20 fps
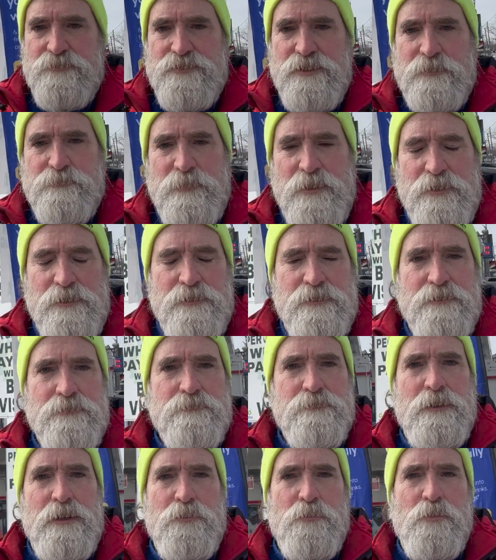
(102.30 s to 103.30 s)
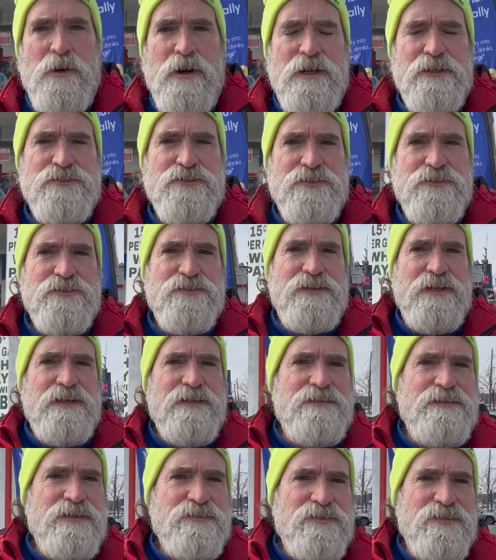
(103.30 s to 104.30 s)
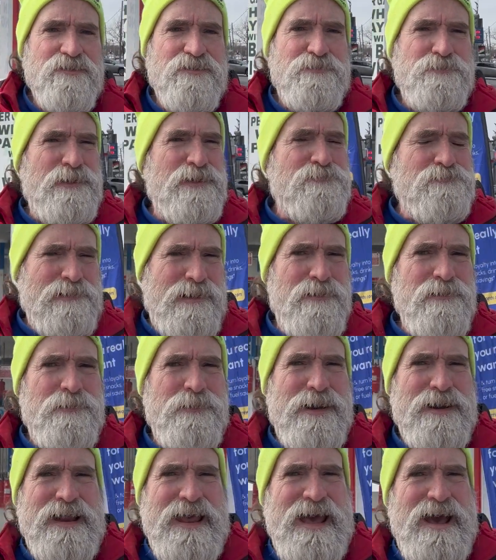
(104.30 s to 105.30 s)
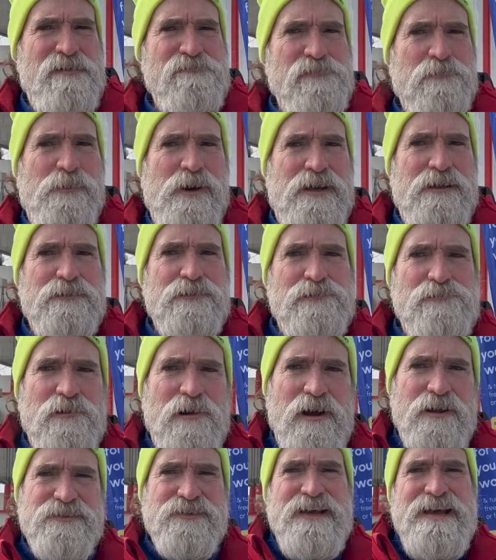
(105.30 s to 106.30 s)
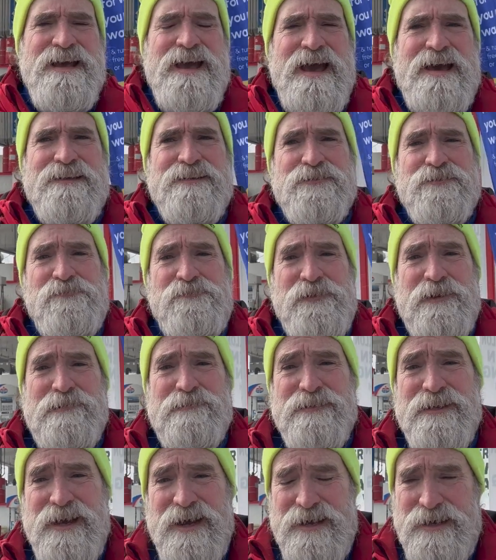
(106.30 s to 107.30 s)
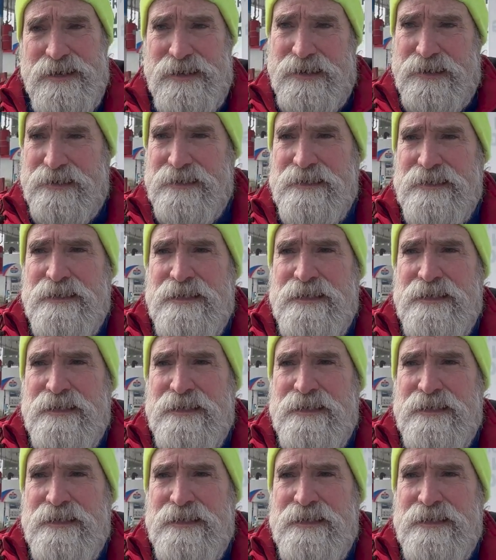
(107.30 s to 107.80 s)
check my watch and just get a distance. It's probably about a half a mile across, and it's fairly high.